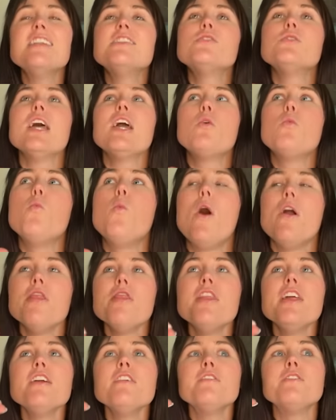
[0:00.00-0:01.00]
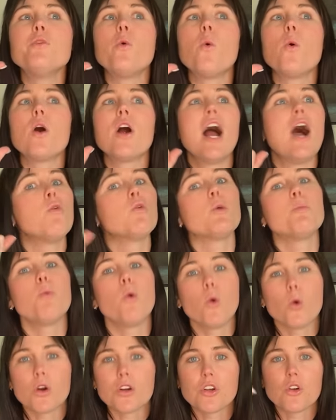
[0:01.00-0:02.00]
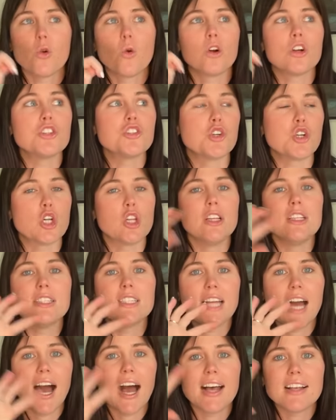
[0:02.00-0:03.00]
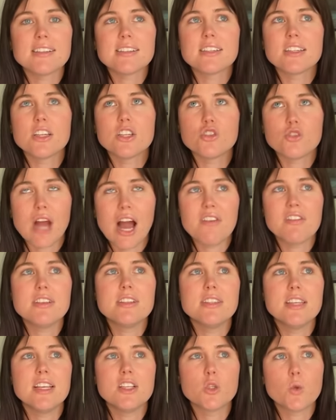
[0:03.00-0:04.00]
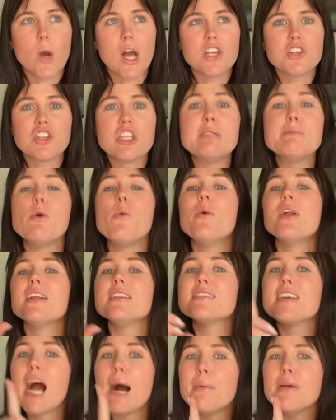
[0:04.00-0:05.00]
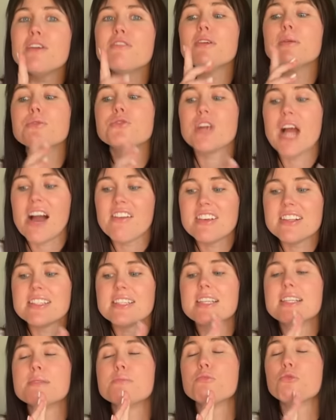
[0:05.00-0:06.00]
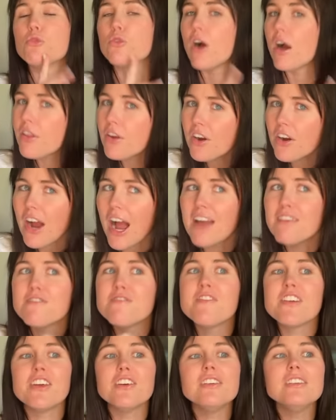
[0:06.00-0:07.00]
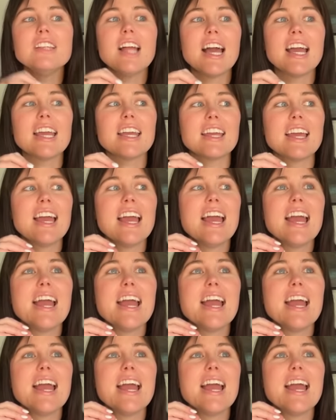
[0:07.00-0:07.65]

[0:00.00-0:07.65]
It's like one thing for a reporter or a journalist to ask Travis these questions, but when it's coming from Travis's brother, I feel like